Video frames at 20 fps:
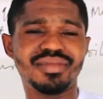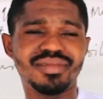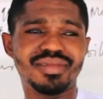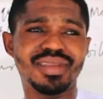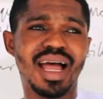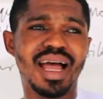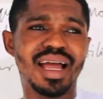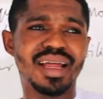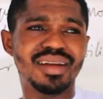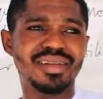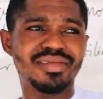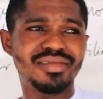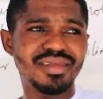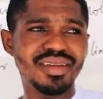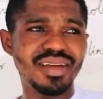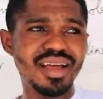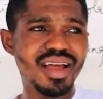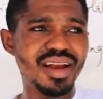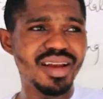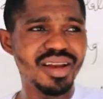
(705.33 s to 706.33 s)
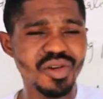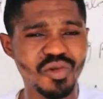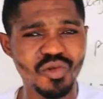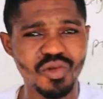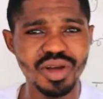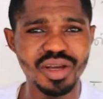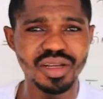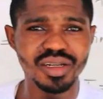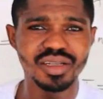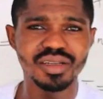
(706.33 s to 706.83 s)
than a
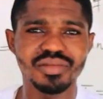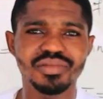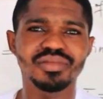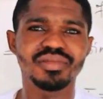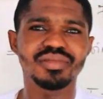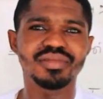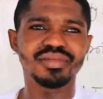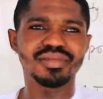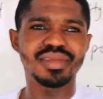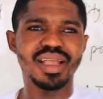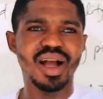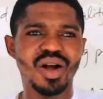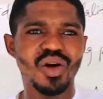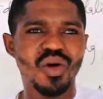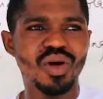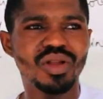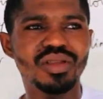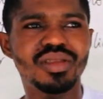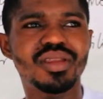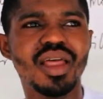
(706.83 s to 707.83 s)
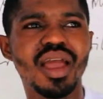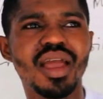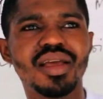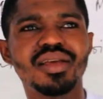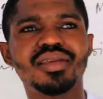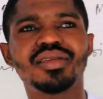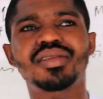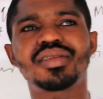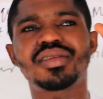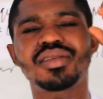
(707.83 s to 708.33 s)
liquid that
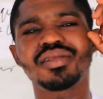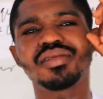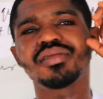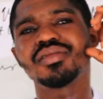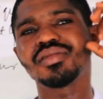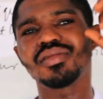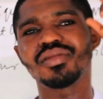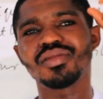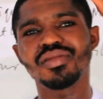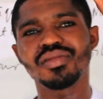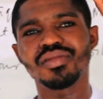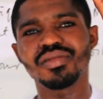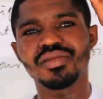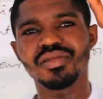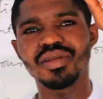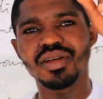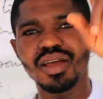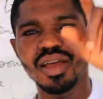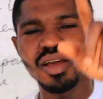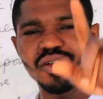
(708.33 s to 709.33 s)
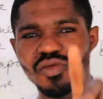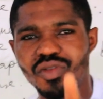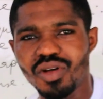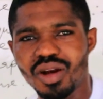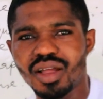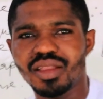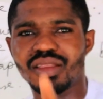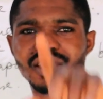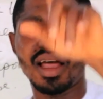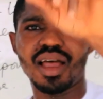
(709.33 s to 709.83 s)
contains a
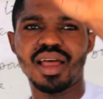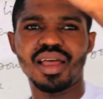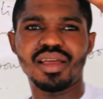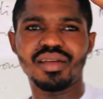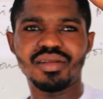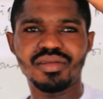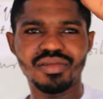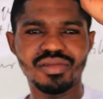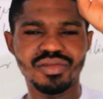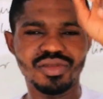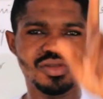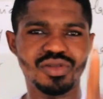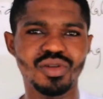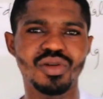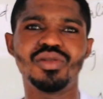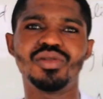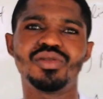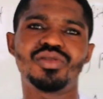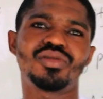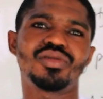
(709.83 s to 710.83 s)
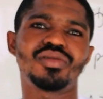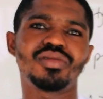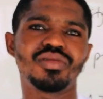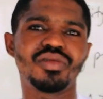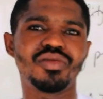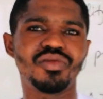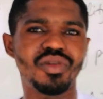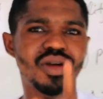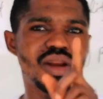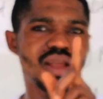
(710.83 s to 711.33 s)
volatile solute.
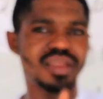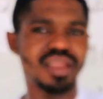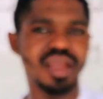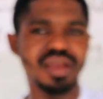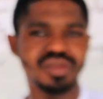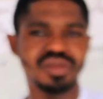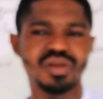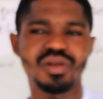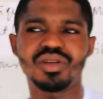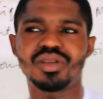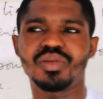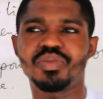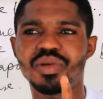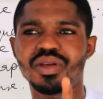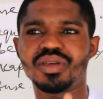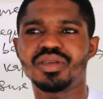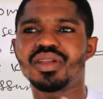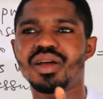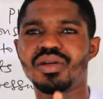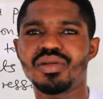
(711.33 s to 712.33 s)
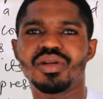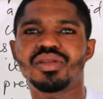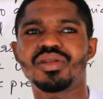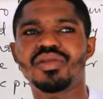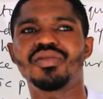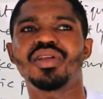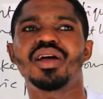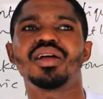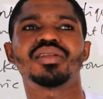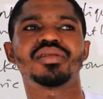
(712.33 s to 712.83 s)
Please take note
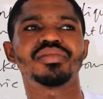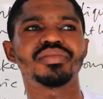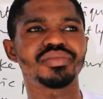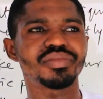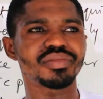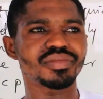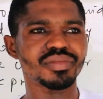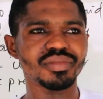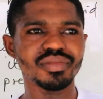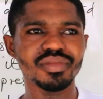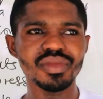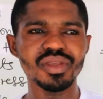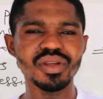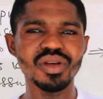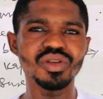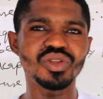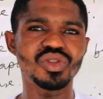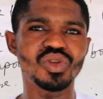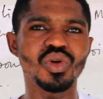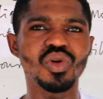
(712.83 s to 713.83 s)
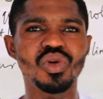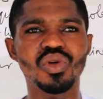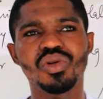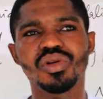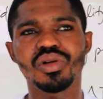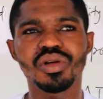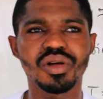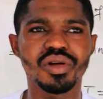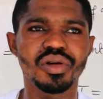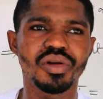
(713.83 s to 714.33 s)
of that. So
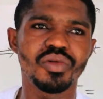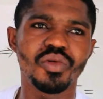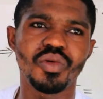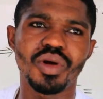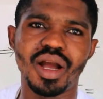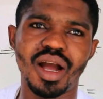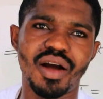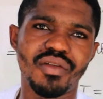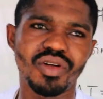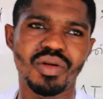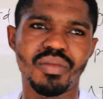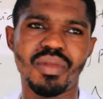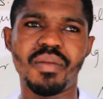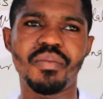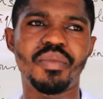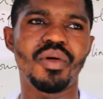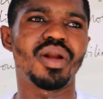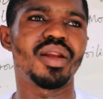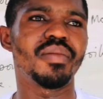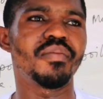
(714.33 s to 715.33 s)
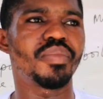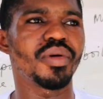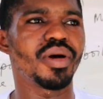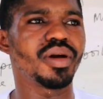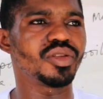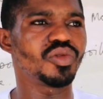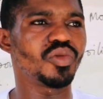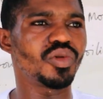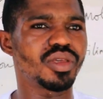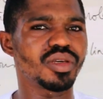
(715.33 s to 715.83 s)
we have normal boiling
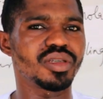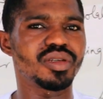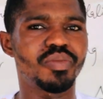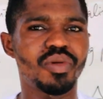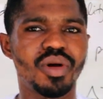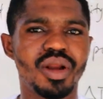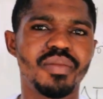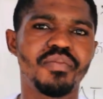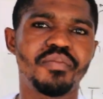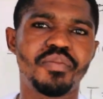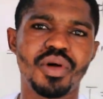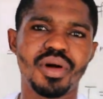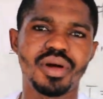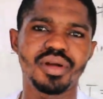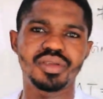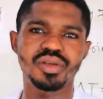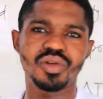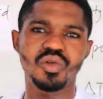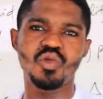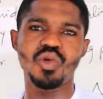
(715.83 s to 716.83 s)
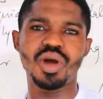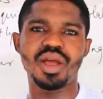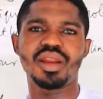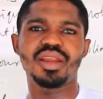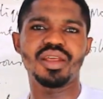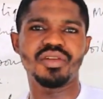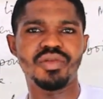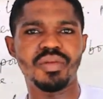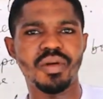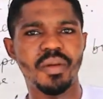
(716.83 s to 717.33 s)
point, which is boiling point when
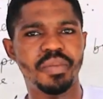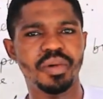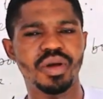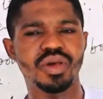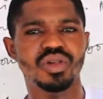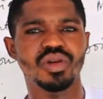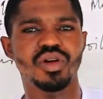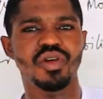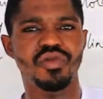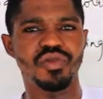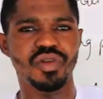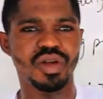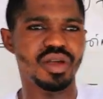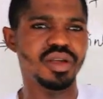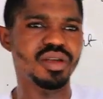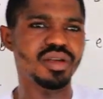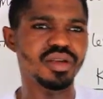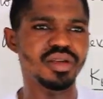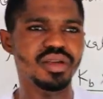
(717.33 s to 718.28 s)
the vapor pressure of a